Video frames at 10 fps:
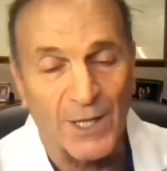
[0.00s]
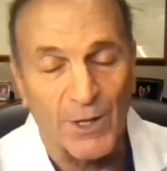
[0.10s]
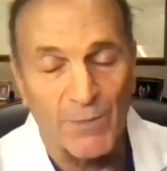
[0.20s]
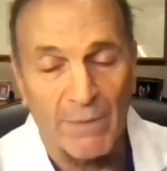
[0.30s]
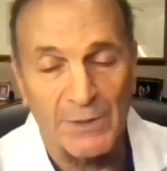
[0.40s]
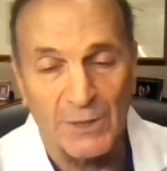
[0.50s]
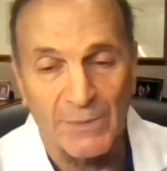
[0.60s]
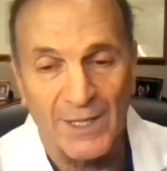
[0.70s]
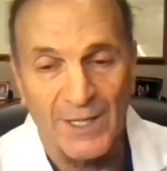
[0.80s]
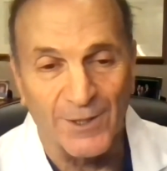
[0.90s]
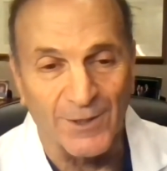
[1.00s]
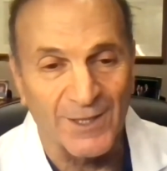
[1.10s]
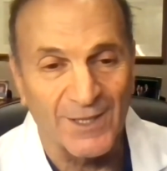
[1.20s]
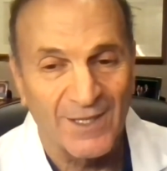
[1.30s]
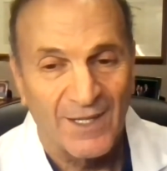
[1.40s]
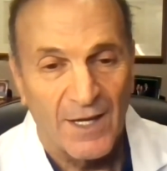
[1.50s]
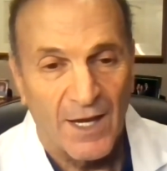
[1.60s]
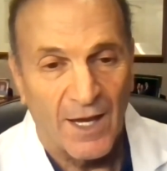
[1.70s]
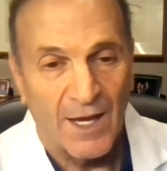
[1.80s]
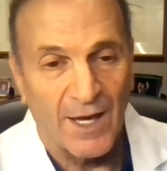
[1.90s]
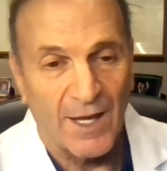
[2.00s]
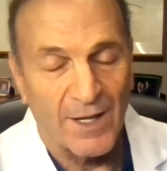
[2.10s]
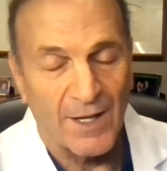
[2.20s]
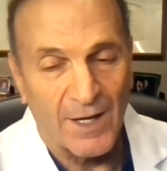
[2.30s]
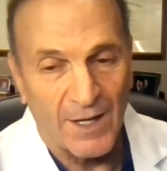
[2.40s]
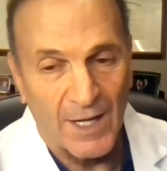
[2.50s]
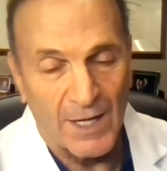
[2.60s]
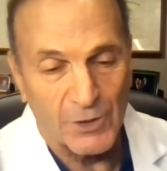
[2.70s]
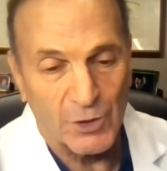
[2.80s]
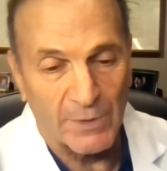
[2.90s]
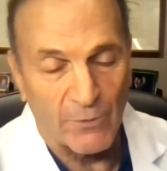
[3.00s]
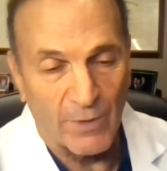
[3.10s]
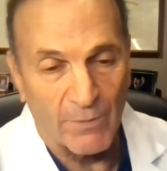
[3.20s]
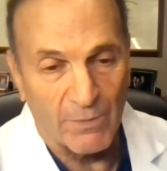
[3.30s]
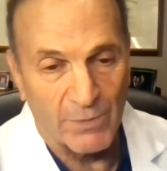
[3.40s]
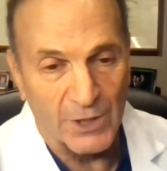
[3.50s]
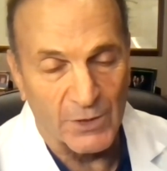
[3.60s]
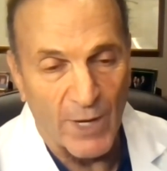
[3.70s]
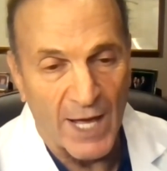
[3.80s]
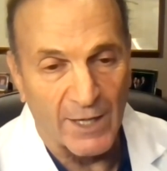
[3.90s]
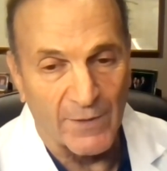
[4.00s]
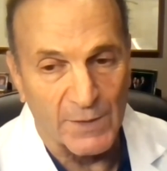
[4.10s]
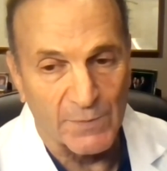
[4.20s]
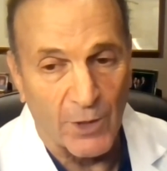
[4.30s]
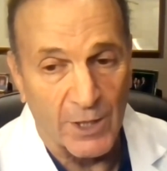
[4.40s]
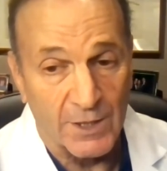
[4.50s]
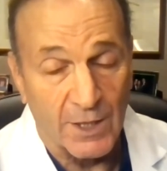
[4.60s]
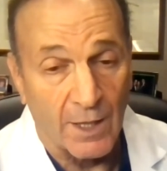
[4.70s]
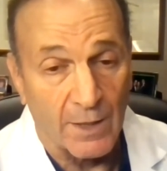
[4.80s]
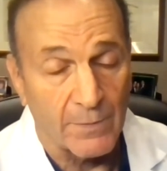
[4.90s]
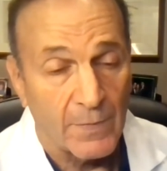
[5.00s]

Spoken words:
ago, you probably should be healed, and it should be just red at this point in time.